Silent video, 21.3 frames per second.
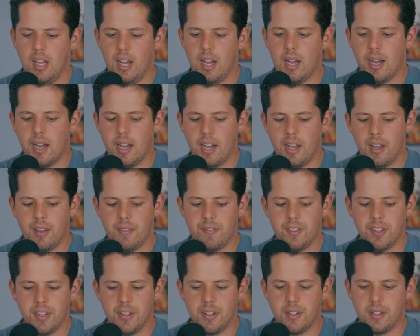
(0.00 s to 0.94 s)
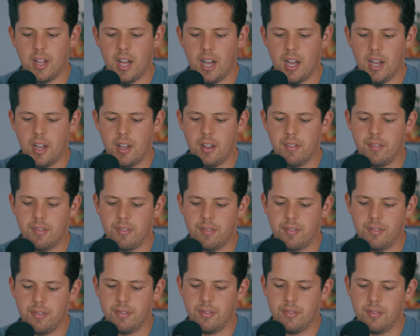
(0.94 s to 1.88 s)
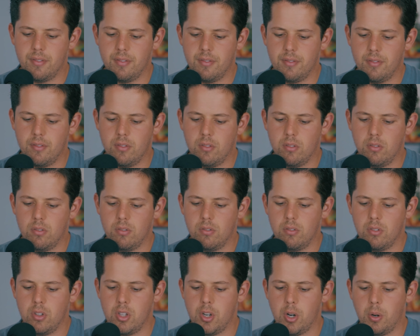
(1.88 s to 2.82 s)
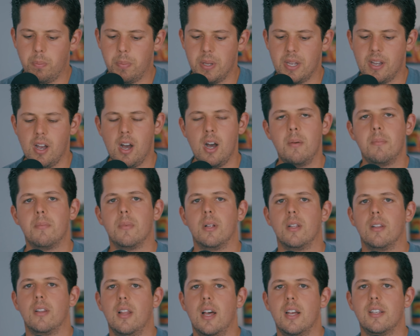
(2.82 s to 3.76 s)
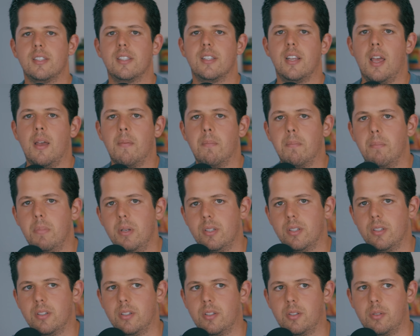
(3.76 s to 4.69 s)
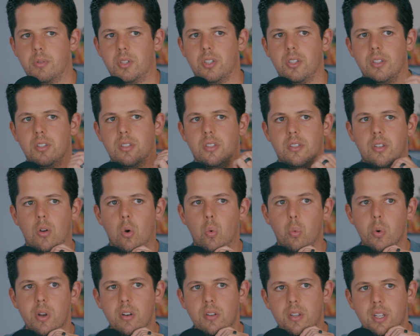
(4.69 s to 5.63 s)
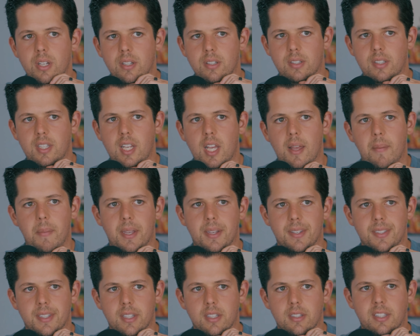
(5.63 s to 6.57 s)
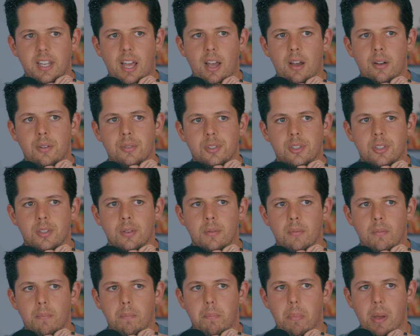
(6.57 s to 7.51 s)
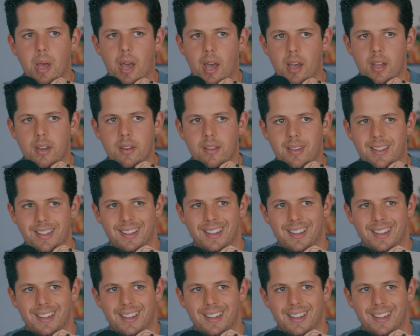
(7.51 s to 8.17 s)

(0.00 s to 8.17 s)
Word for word: I feel I've you know become less ambitious which is a weird thing to say because it sounds bad